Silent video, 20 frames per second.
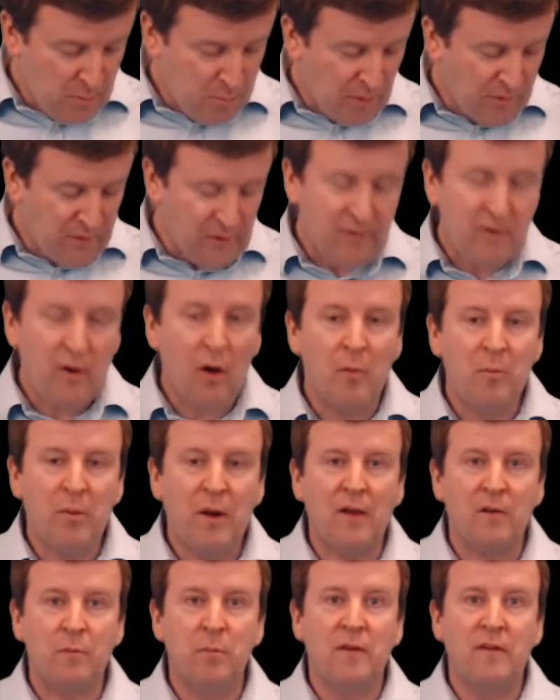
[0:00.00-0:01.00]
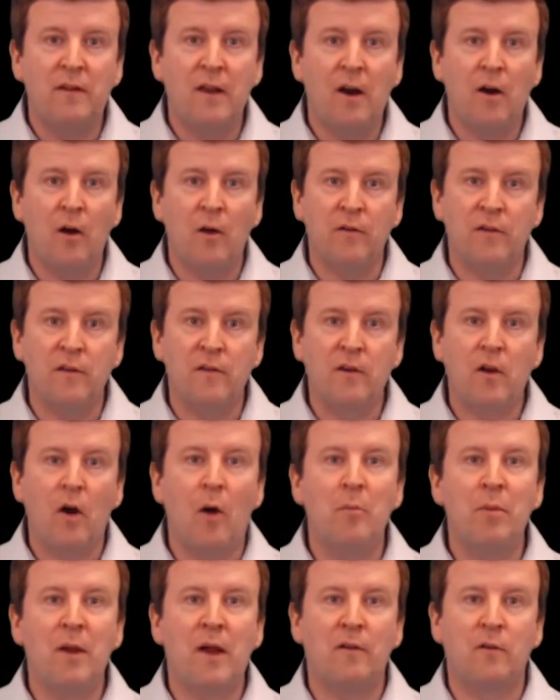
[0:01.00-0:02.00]
But these complex materials, these
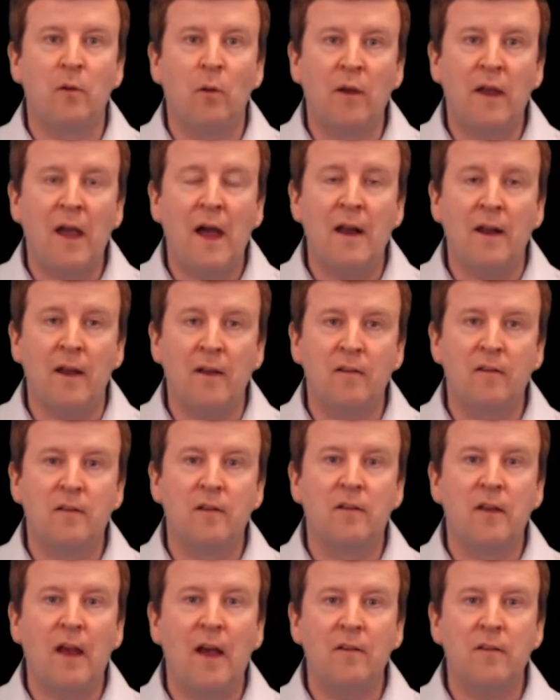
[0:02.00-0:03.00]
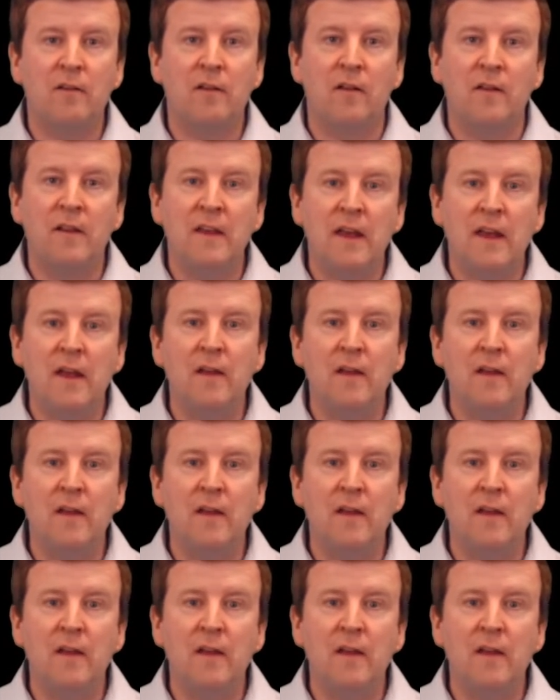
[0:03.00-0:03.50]
complex organics, suggest that the